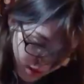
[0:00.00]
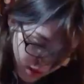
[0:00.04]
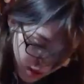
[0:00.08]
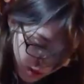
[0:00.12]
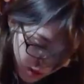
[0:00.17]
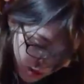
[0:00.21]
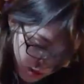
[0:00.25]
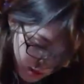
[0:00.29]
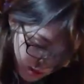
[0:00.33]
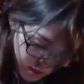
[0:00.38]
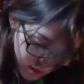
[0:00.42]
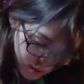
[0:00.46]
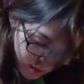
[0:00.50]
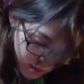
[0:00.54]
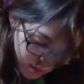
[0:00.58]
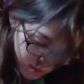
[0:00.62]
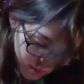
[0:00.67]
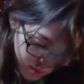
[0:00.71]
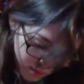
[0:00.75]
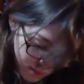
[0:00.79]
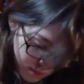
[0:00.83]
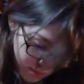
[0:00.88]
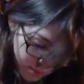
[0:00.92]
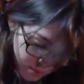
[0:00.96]

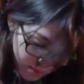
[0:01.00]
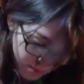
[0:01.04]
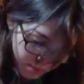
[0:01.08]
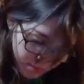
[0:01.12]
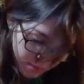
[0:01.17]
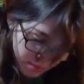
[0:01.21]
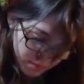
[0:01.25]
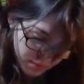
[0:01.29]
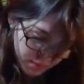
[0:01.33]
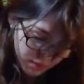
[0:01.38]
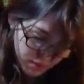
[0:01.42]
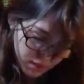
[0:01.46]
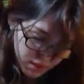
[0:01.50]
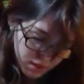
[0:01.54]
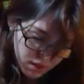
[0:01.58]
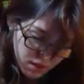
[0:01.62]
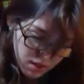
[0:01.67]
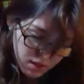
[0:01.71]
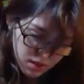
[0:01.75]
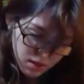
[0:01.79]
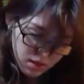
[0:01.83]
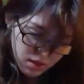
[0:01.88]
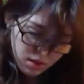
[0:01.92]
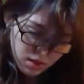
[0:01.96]
Um,
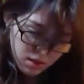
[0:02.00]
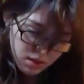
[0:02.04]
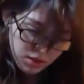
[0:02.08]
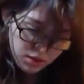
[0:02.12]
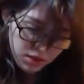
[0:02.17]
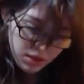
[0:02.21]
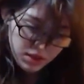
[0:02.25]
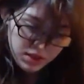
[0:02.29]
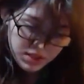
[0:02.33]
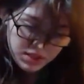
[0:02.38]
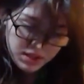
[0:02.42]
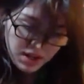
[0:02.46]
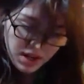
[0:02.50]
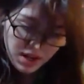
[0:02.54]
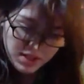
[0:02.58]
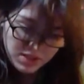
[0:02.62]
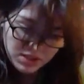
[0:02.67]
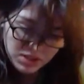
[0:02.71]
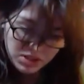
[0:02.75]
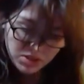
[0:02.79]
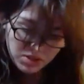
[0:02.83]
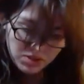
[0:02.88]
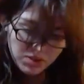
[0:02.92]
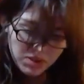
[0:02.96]
these
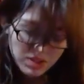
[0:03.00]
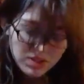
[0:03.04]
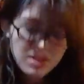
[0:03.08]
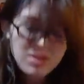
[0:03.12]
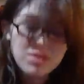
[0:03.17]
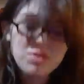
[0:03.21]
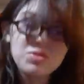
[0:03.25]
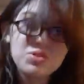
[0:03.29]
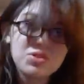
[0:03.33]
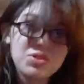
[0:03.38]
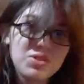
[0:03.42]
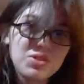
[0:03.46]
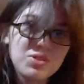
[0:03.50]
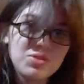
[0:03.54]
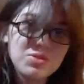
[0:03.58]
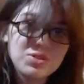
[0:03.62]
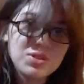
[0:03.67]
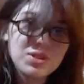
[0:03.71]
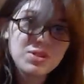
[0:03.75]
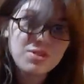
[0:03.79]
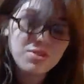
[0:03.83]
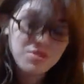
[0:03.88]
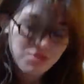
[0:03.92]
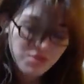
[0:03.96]
ties, too, that they usually use
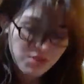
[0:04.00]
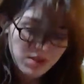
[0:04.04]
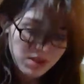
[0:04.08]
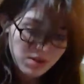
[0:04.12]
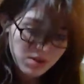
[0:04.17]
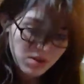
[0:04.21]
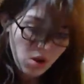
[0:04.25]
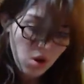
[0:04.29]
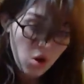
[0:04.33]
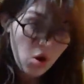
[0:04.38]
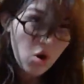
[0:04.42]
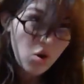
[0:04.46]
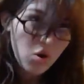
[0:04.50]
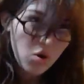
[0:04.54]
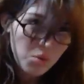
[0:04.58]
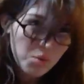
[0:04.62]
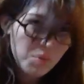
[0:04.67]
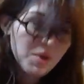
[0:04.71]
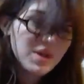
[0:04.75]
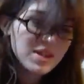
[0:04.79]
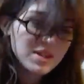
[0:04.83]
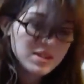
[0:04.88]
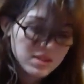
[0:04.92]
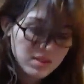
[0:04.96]
on their feet,
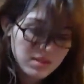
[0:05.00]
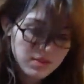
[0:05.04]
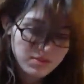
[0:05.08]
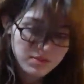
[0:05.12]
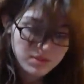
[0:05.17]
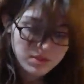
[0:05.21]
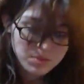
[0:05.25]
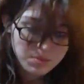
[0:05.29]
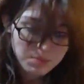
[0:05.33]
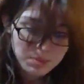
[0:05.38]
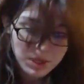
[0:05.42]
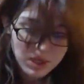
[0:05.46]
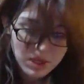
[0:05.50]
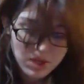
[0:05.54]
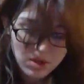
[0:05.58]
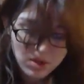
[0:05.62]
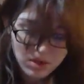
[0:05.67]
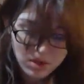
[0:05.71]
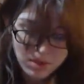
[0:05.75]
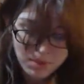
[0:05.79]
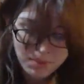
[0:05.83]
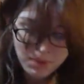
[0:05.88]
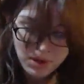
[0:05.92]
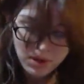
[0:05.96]
always leave these big,
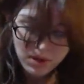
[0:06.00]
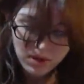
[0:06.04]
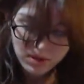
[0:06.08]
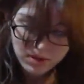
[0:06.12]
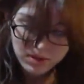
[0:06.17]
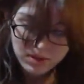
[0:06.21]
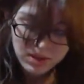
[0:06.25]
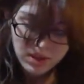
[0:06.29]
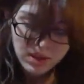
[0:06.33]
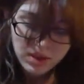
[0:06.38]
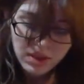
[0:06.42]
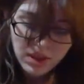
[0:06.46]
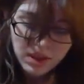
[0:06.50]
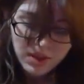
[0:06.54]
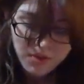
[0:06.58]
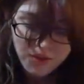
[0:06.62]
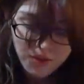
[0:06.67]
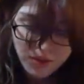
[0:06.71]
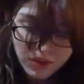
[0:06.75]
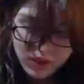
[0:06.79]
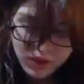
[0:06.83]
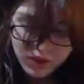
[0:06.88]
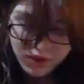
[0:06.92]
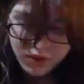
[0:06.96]
ugly marks. And
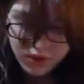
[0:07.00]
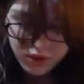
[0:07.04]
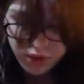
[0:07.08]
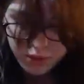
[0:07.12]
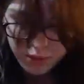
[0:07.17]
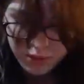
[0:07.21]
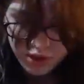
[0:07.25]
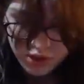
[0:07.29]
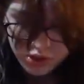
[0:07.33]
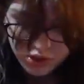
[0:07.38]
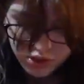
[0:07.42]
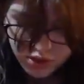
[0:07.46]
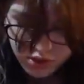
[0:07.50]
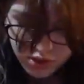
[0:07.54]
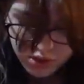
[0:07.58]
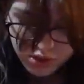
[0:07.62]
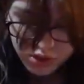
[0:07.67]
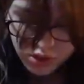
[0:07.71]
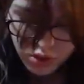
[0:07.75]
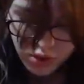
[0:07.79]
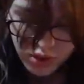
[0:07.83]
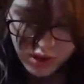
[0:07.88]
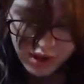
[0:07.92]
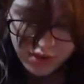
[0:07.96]
thankfully, the limited edition dolls
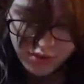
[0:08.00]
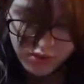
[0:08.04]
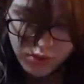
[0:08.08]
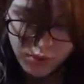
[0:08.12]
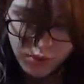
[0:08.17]
don't have